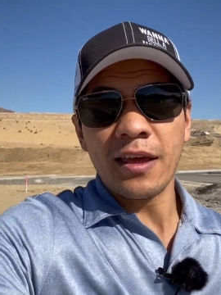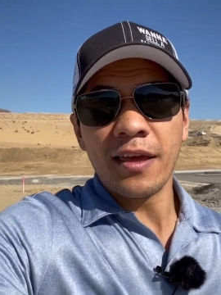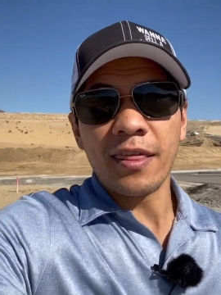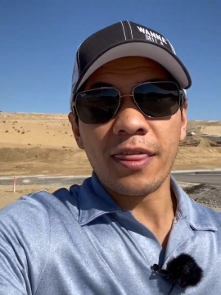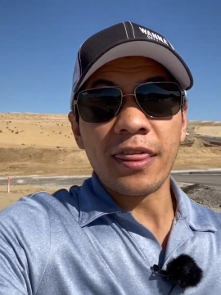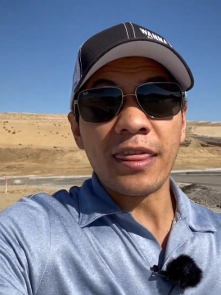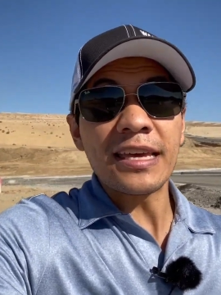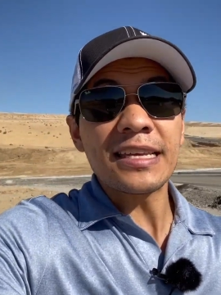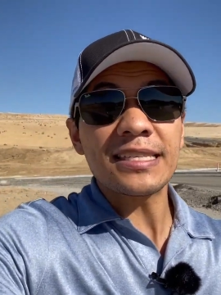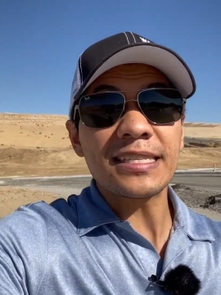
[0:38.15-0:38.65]

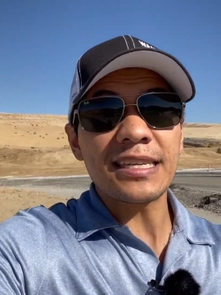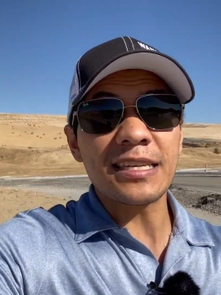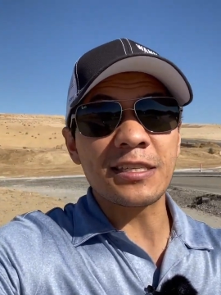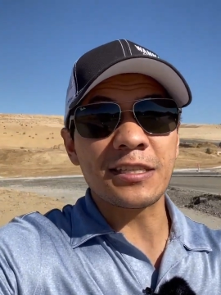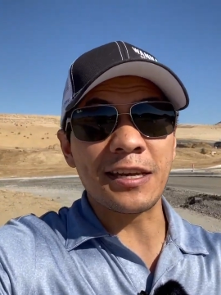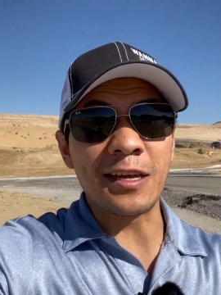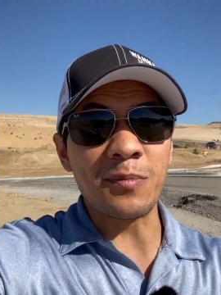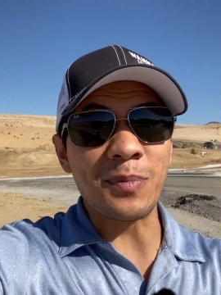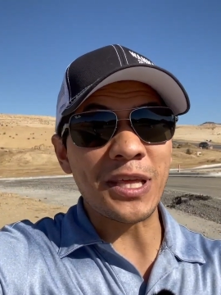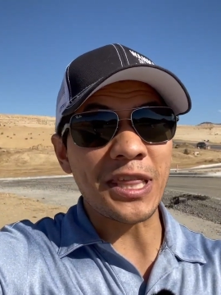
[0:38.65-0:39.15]
This is
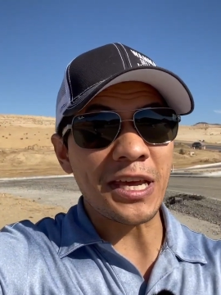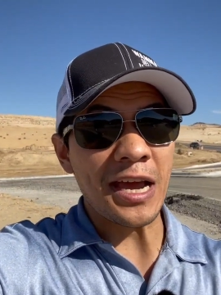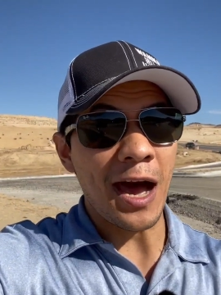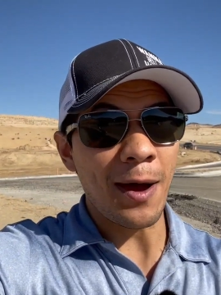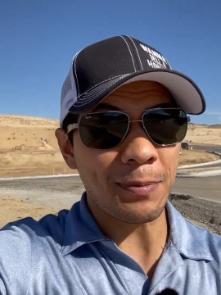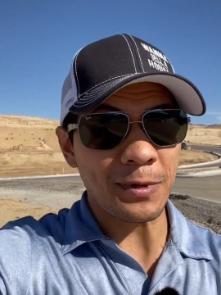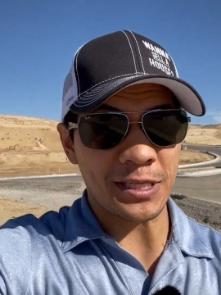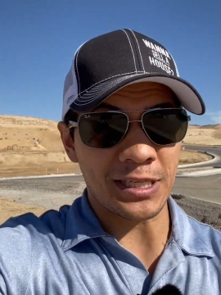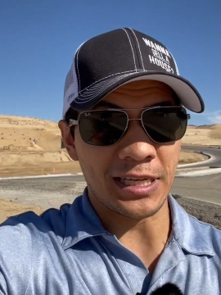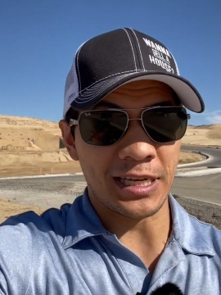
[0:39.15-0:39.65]
going to be the
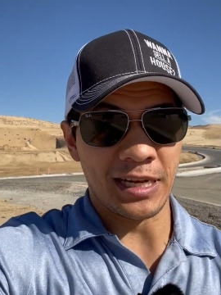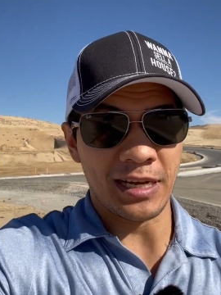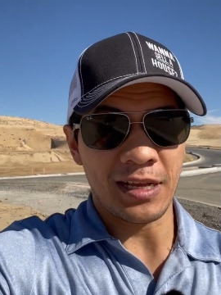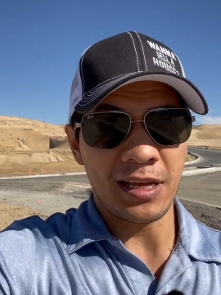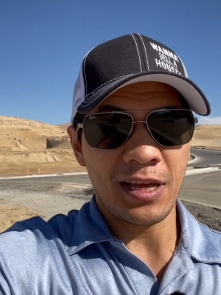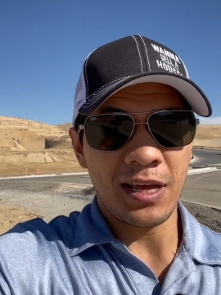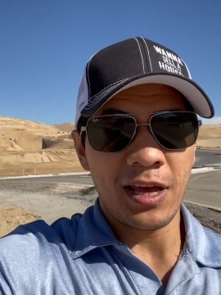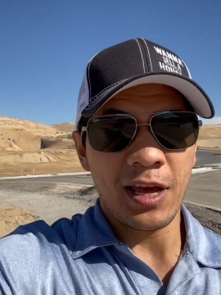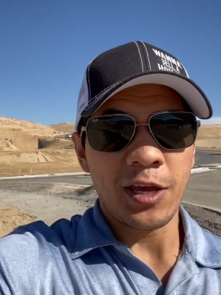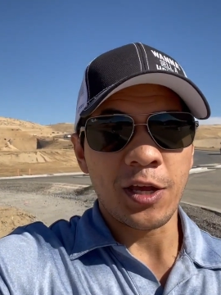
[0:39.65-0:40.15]
opposite.
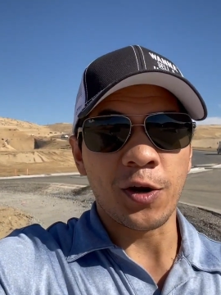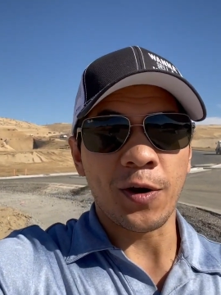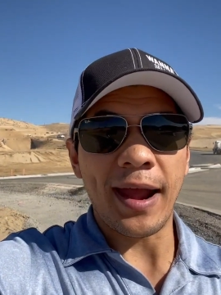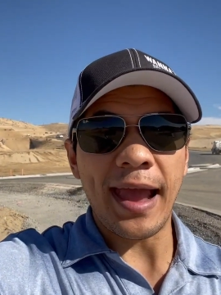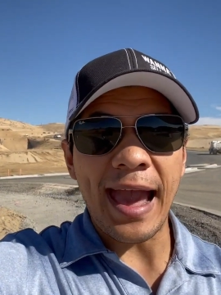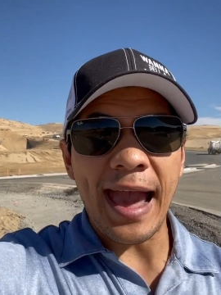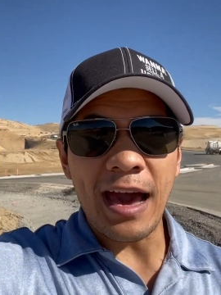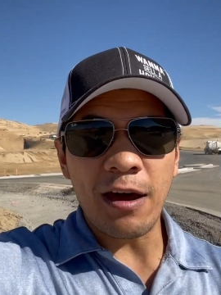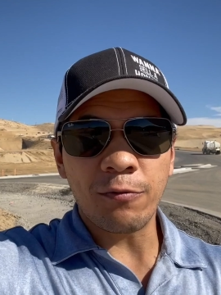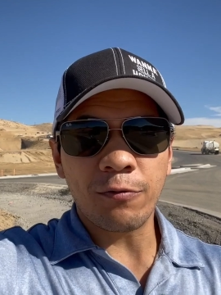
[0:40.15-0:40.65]
Your
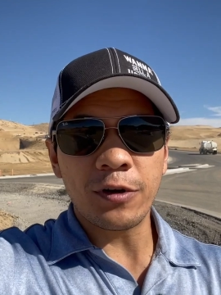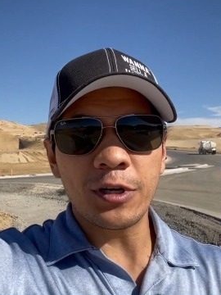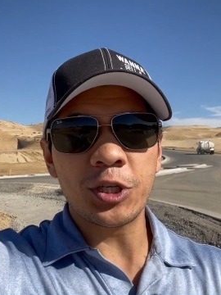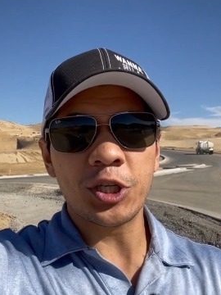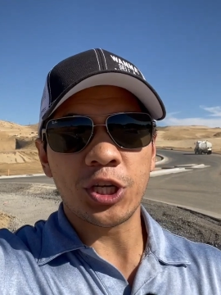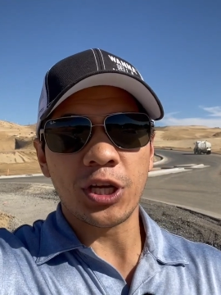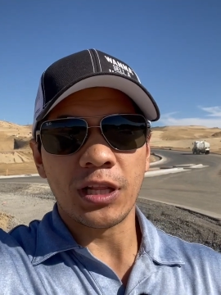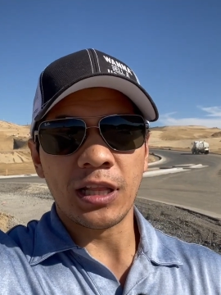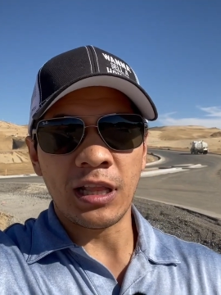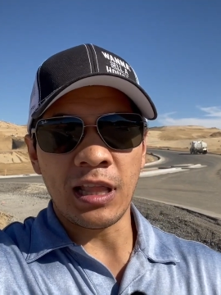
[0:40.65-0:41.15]

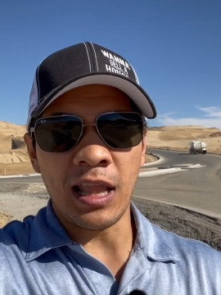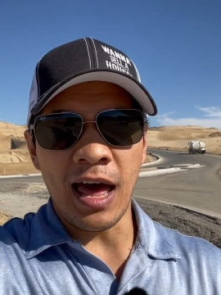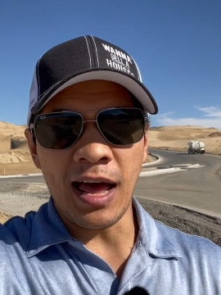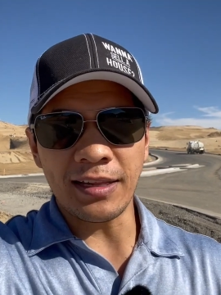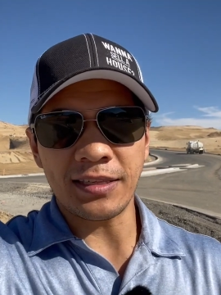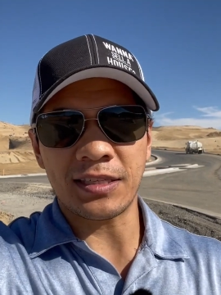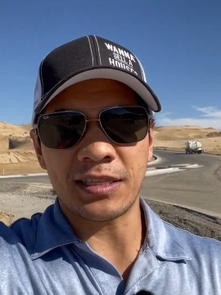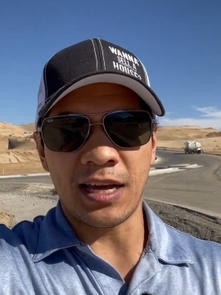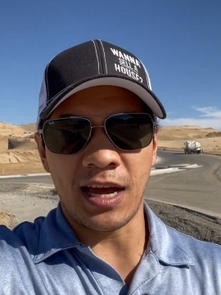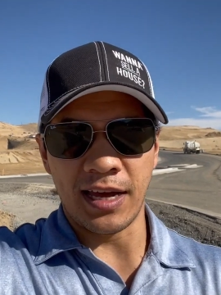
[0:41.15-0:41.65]
average lot
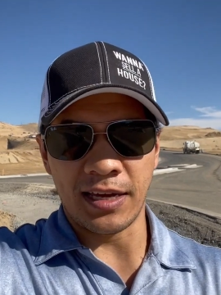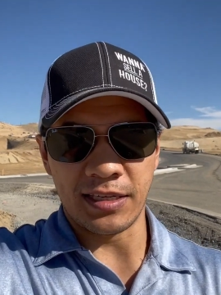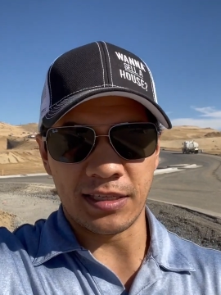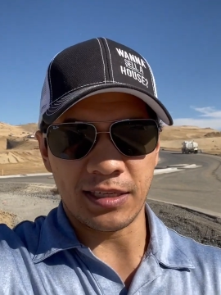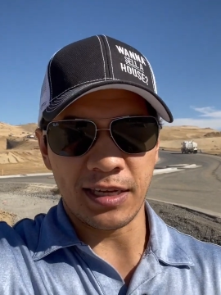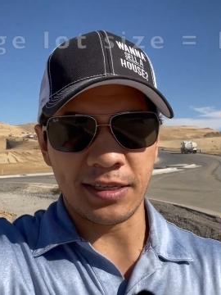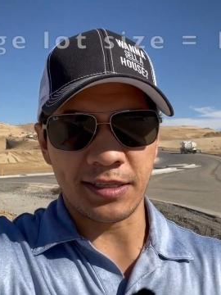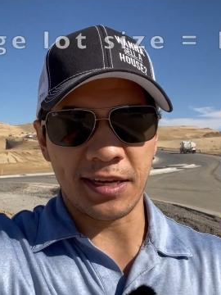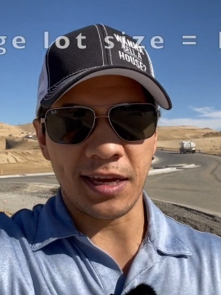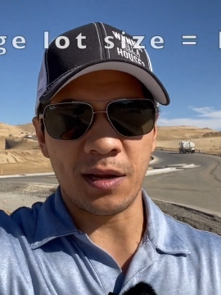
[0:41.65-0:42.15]
size
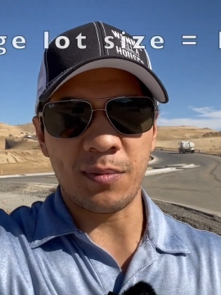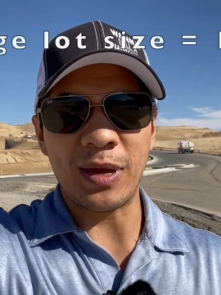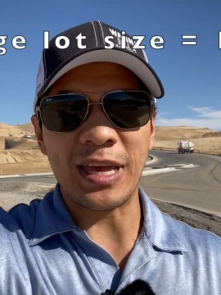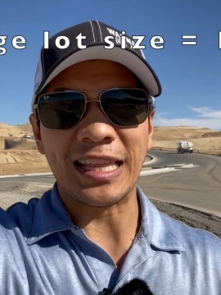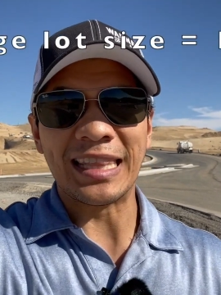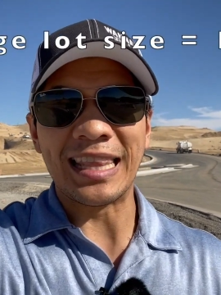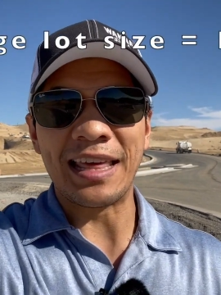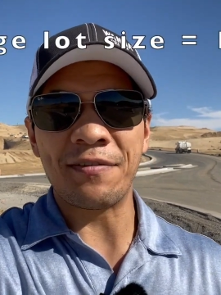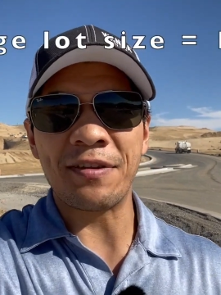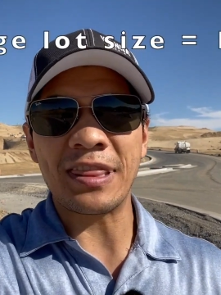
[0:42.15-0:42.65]
is going to be
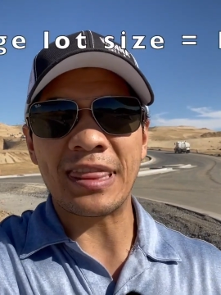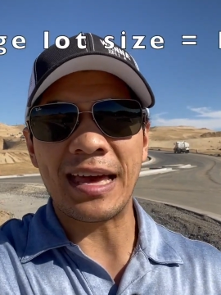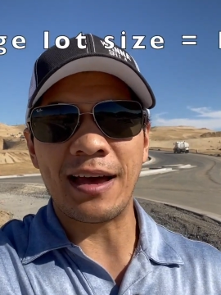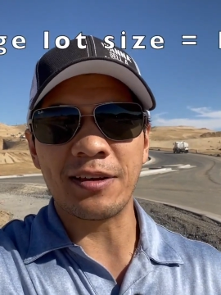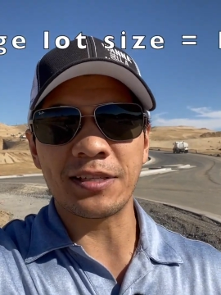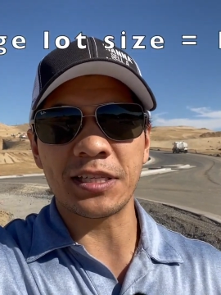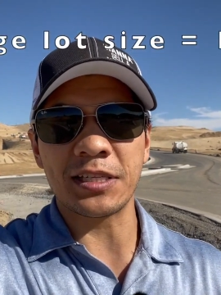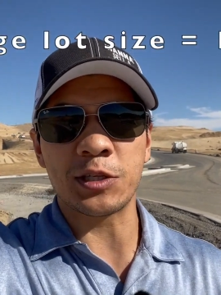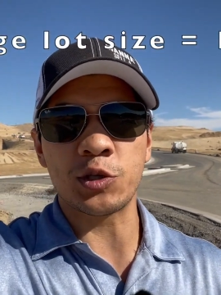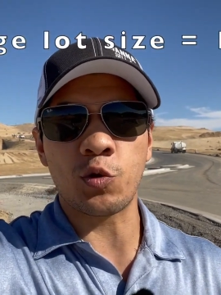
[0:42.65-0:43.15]

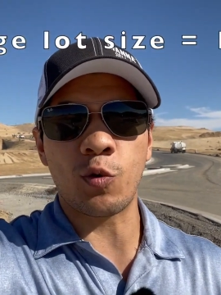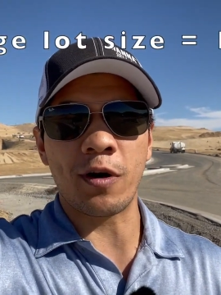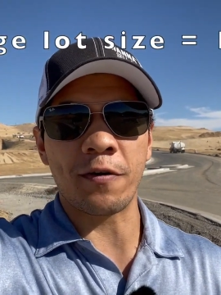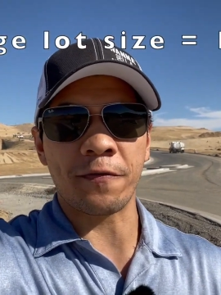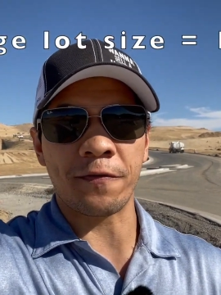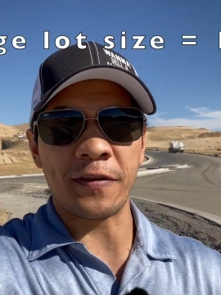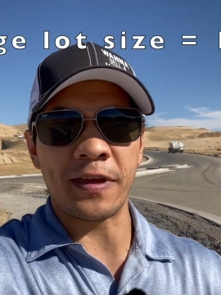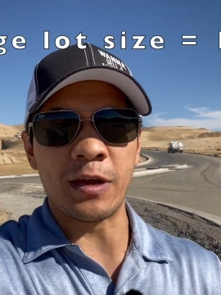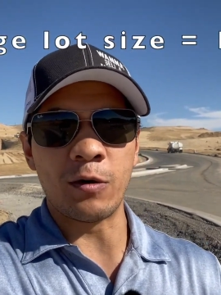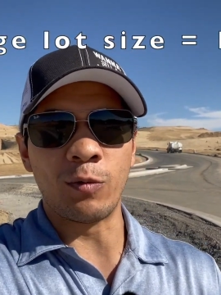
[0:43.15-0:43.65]
11,000 square
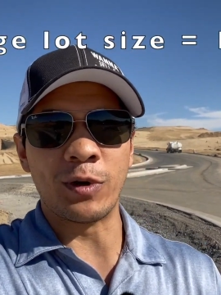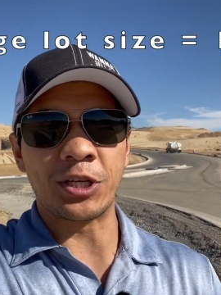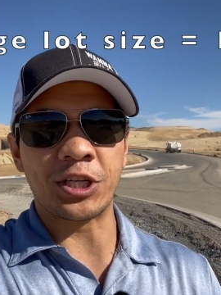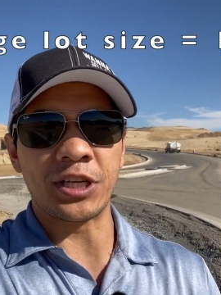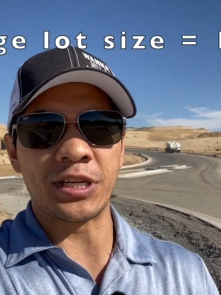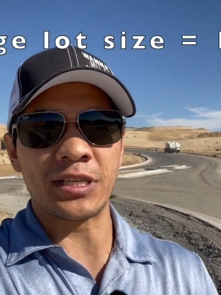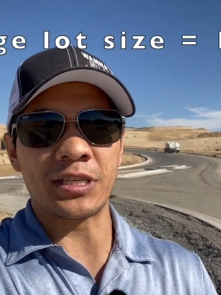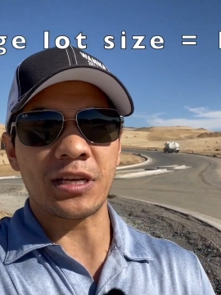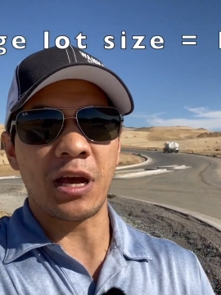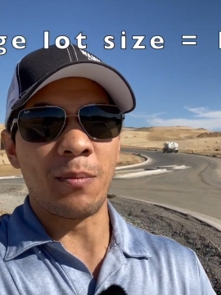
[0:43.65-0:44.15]
feet, which
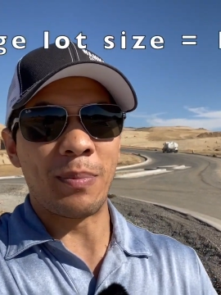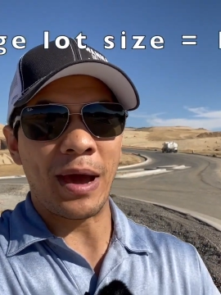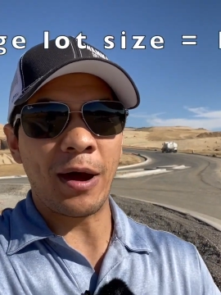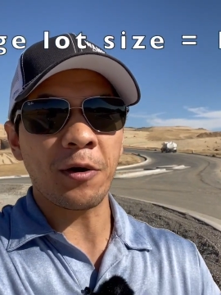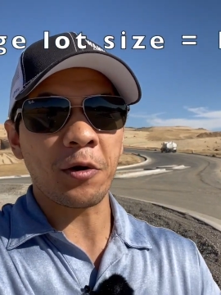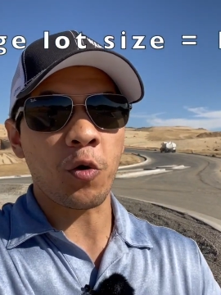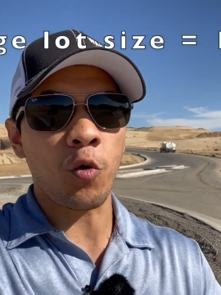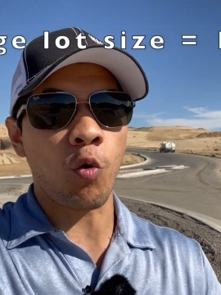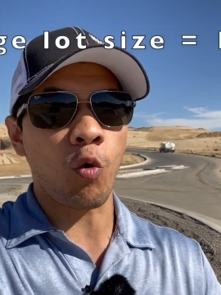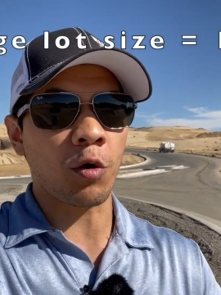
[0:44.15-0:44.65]
is about a
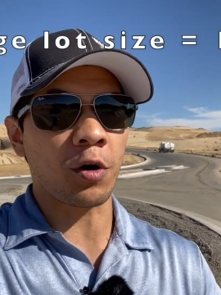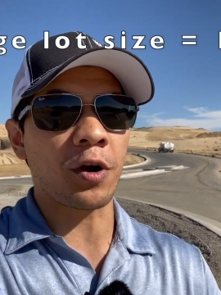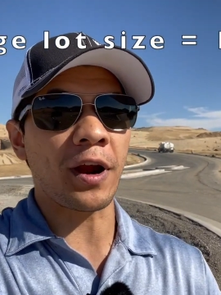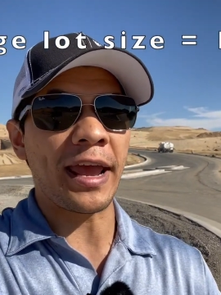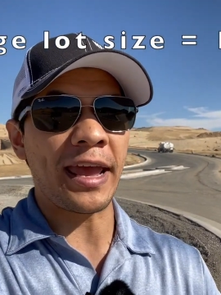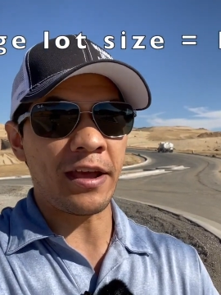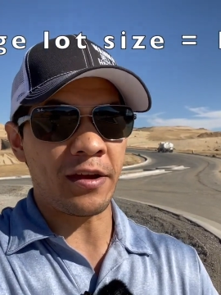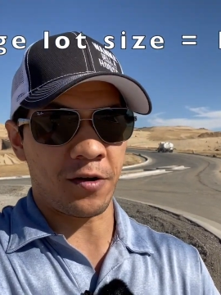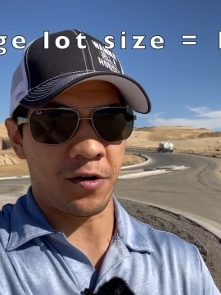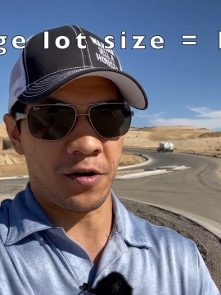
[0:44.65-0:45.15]
quarter
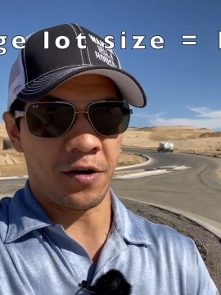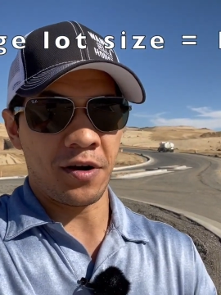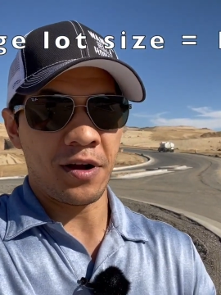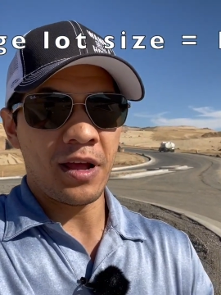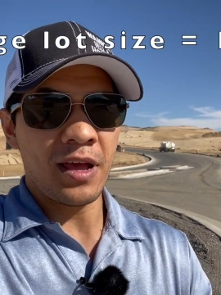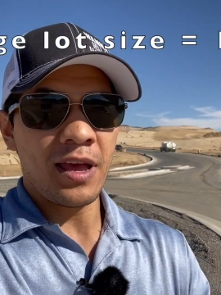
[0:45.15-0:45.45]
acre.